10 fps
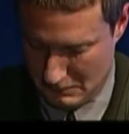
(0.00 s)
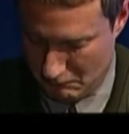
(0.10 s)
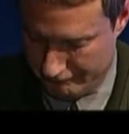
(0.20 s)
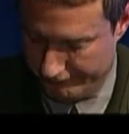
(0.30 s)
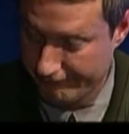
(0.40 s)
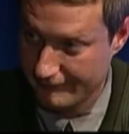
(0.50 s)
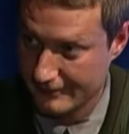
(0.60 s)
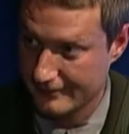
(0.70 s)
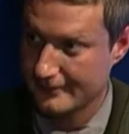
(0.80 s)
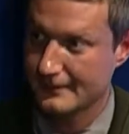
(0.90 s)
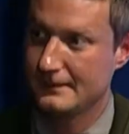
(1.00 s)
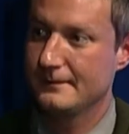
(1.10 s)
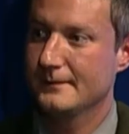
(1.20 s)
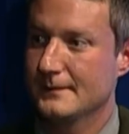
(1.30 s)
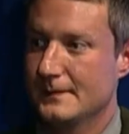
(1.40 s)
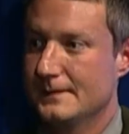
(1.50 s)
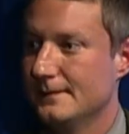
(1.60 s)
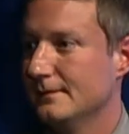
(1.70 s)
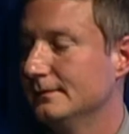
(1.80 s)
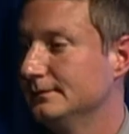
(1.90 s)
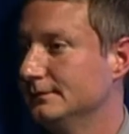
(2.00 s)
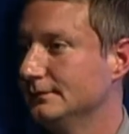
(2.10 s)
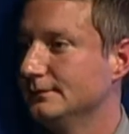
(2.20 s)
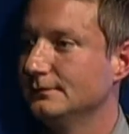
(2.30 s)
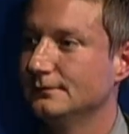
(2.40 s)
Um, the railroad's got, what,